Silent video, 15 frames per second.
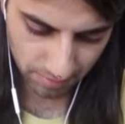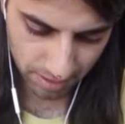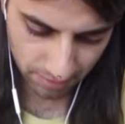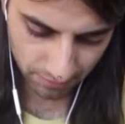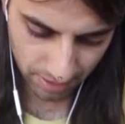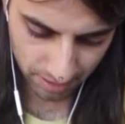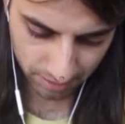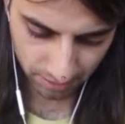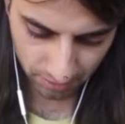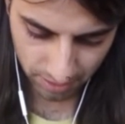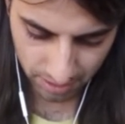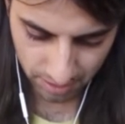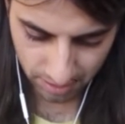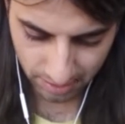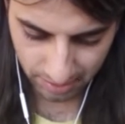Come on,
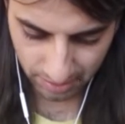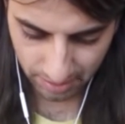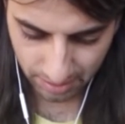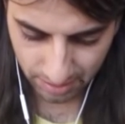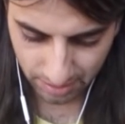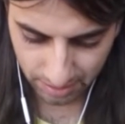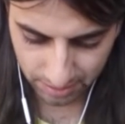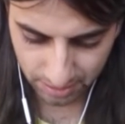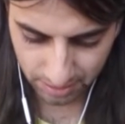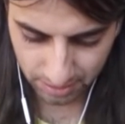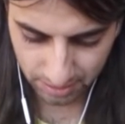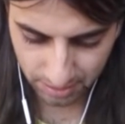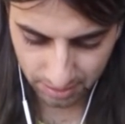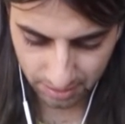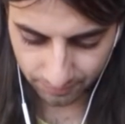Valkyrie.
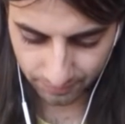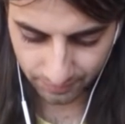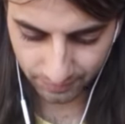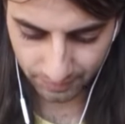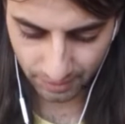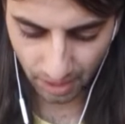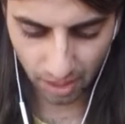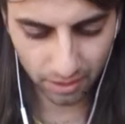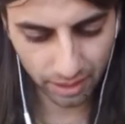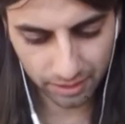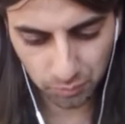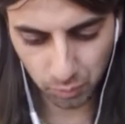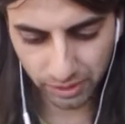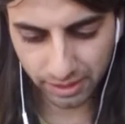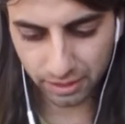Gosh.
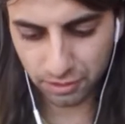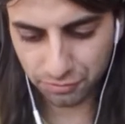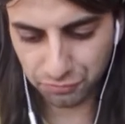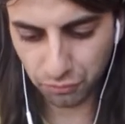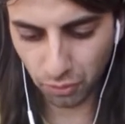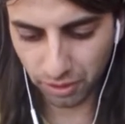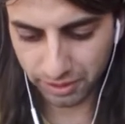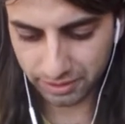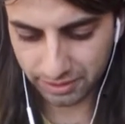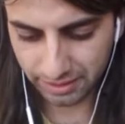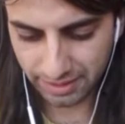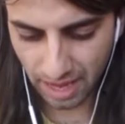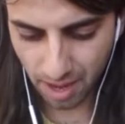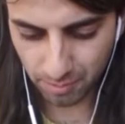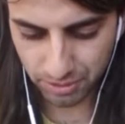All right, we can
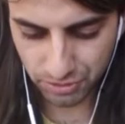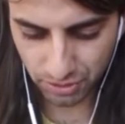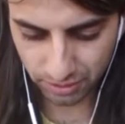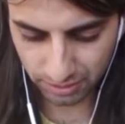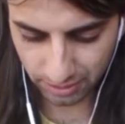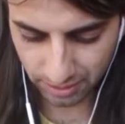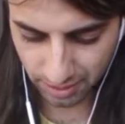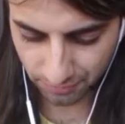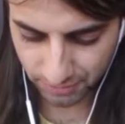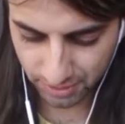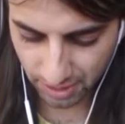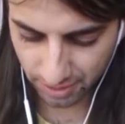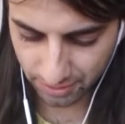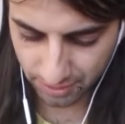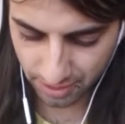afford the damage on the
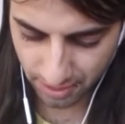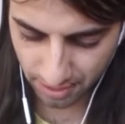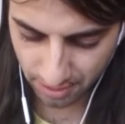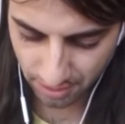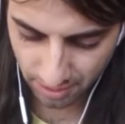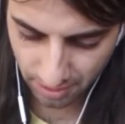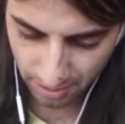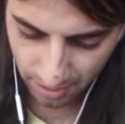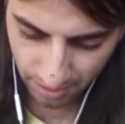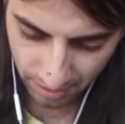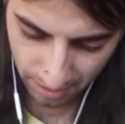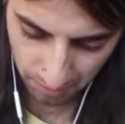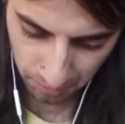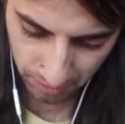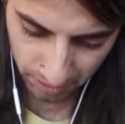left side there.
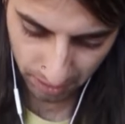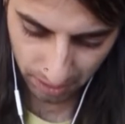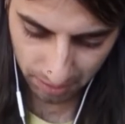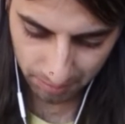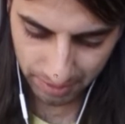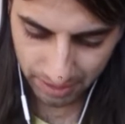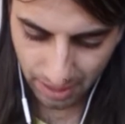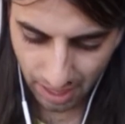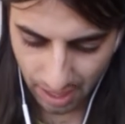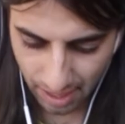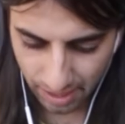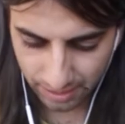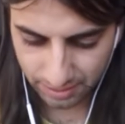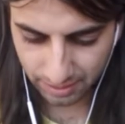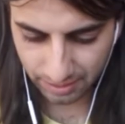We're gonna come in
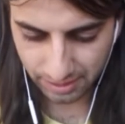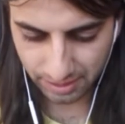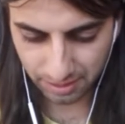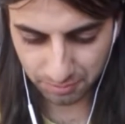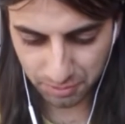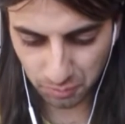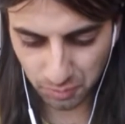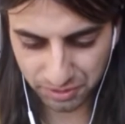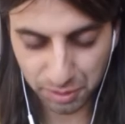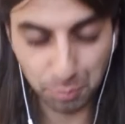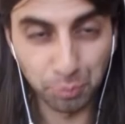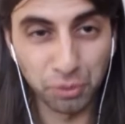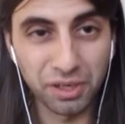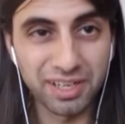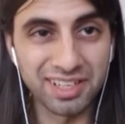hot. He comes in
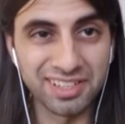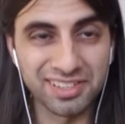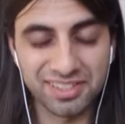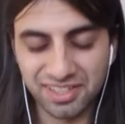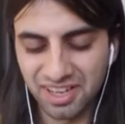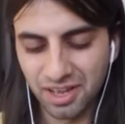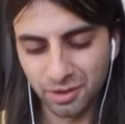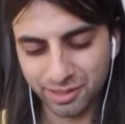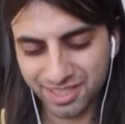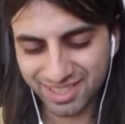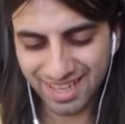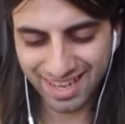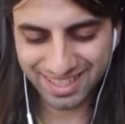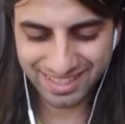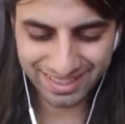with the Prince,
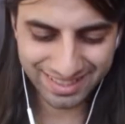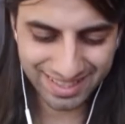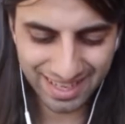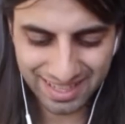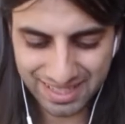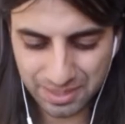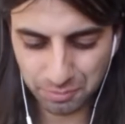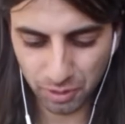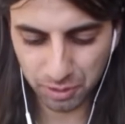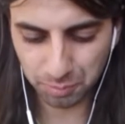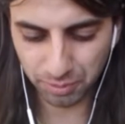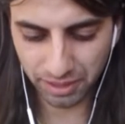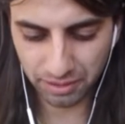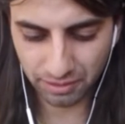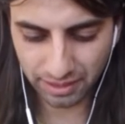which is actually not a
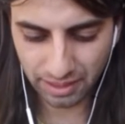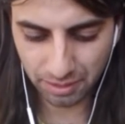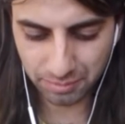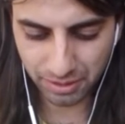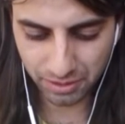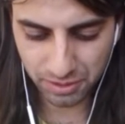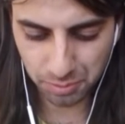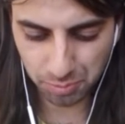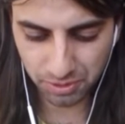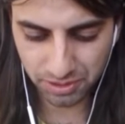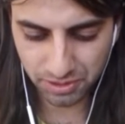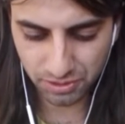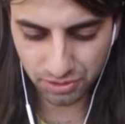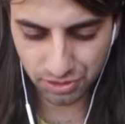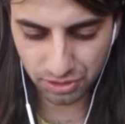smart play right now because the
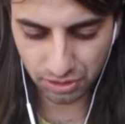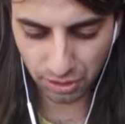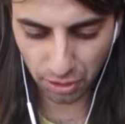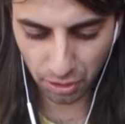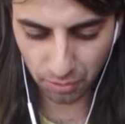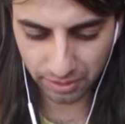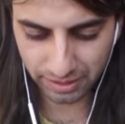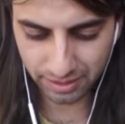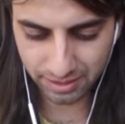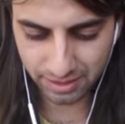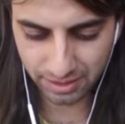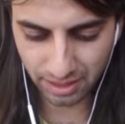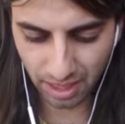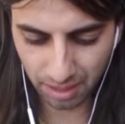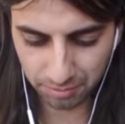Prince is slow
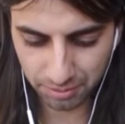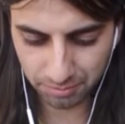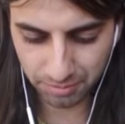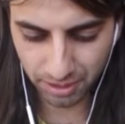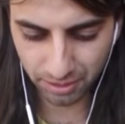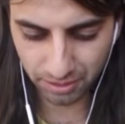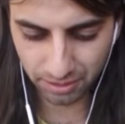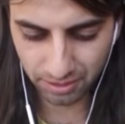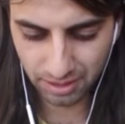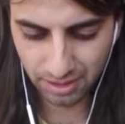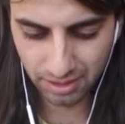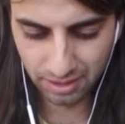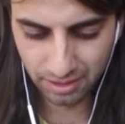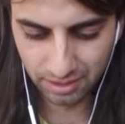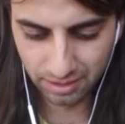against the Goblin
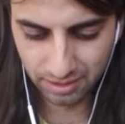Barrel,